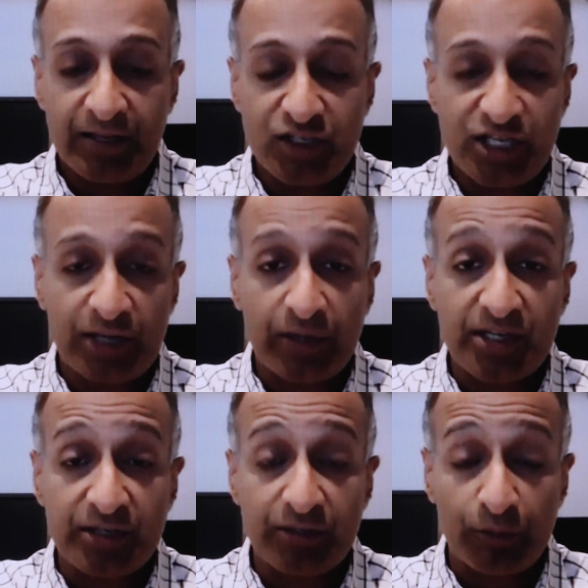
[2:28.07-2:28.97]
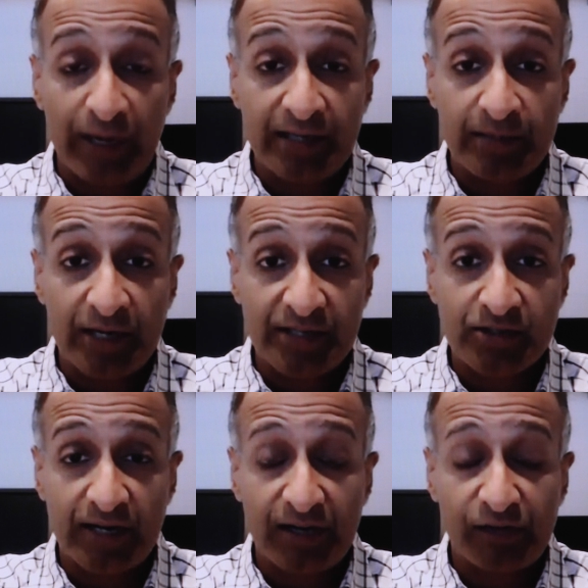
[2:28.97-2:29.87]
the generation of randomized
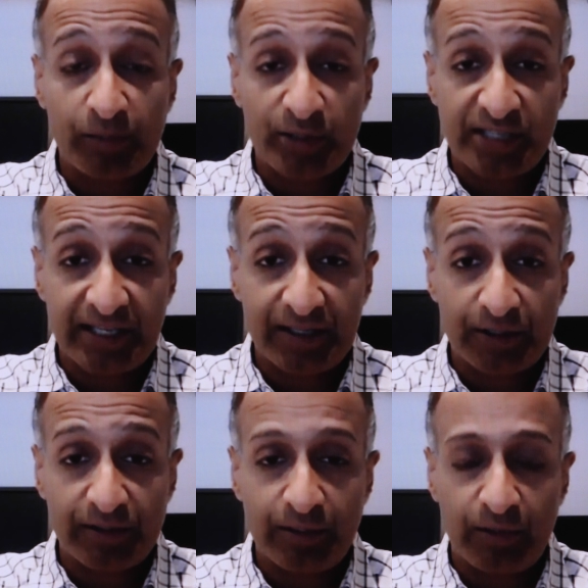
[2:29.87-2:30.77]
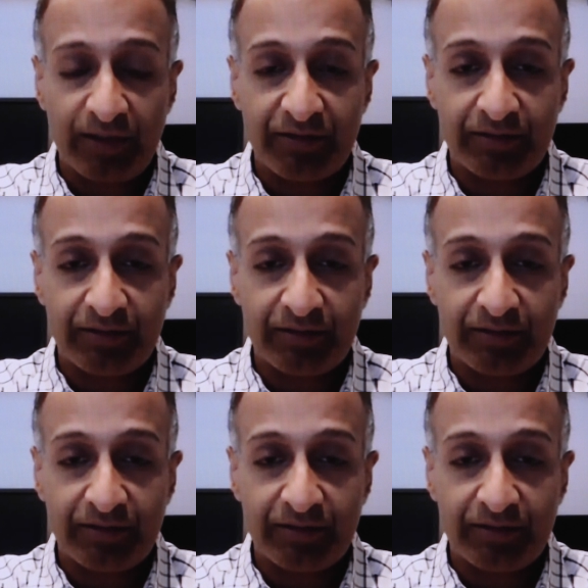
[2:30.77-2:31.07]
trials, particularly with